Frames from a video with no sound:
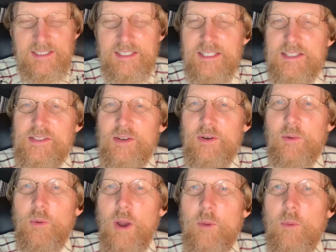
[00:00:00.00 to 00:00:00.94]

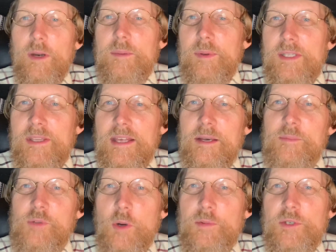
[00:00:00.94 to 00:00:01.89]
So I wanted to bring you the
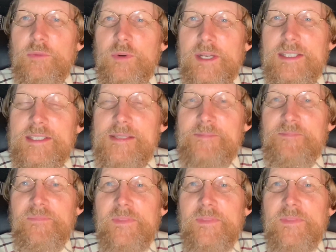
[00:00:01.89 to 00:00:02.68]
absorption rates.